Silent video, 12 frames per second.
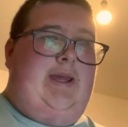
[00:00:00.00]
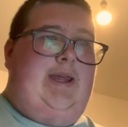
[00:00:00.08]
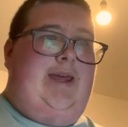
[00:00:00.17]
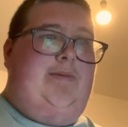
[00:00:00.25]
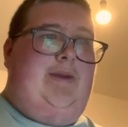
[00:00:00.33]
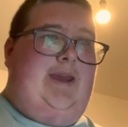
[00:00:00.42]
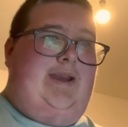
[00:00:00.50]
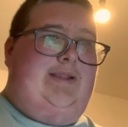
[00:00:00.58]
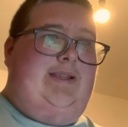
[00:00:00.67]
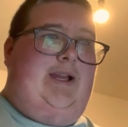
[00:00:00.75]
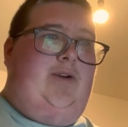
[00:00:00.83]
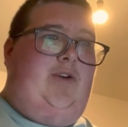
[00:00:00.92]
they'll be
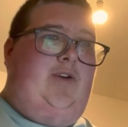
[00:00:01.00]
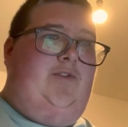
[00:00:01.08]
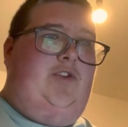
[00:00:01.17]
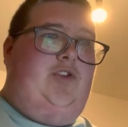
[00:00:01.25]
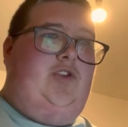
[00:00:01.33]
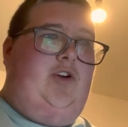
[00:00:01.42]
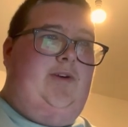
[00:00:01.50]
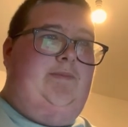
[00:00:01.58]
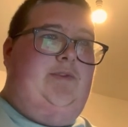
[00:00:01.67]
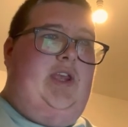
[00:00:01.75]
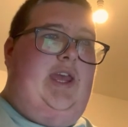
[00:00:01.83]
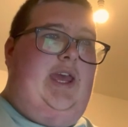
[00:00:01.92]
kicked out of the top
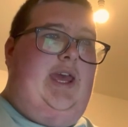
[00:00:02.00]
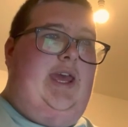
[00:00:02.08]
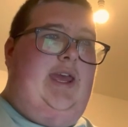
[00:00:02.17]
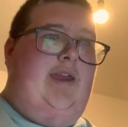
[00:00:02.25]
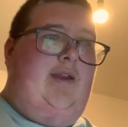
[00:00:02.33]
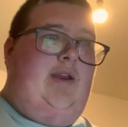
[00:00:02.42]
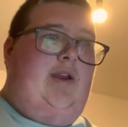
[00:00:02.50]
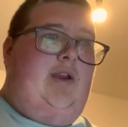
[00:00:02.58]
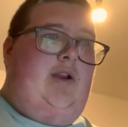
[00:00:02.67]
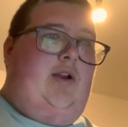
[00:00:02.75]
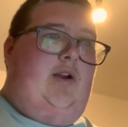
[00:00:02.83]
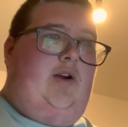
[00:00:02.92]
tier
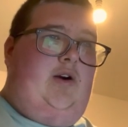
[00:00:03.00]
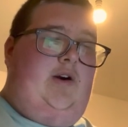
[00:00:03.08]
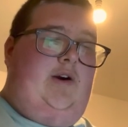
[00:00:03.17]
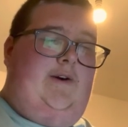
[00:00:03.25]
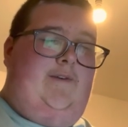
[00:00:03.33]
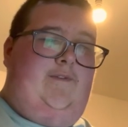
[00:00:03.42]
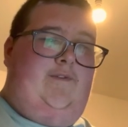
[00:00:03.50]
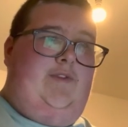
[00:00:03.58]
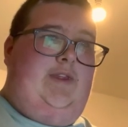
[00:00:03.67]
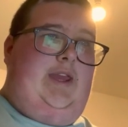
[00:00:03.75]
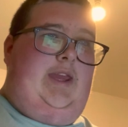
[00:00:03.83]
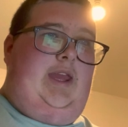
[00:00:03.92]
of
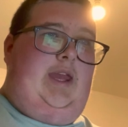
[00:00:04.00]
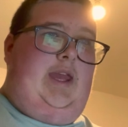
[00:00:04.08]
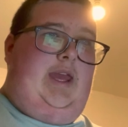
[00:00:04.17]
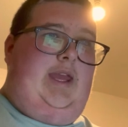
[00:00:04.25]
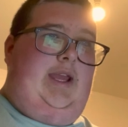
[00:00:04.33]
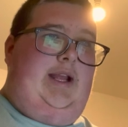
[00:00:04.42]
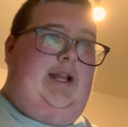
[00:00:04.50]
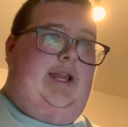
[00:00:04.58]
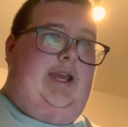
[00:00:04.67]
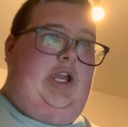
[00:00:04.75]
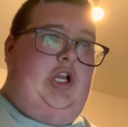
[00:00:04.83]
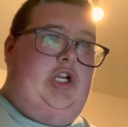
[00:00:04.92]
the
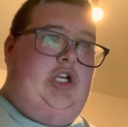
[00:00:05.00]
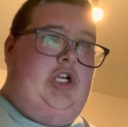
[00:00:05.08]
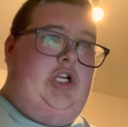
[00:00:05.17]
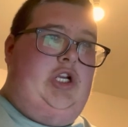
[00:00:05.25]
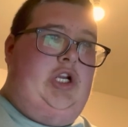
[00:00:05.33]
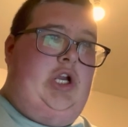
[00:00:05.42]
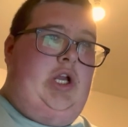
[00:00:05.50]
English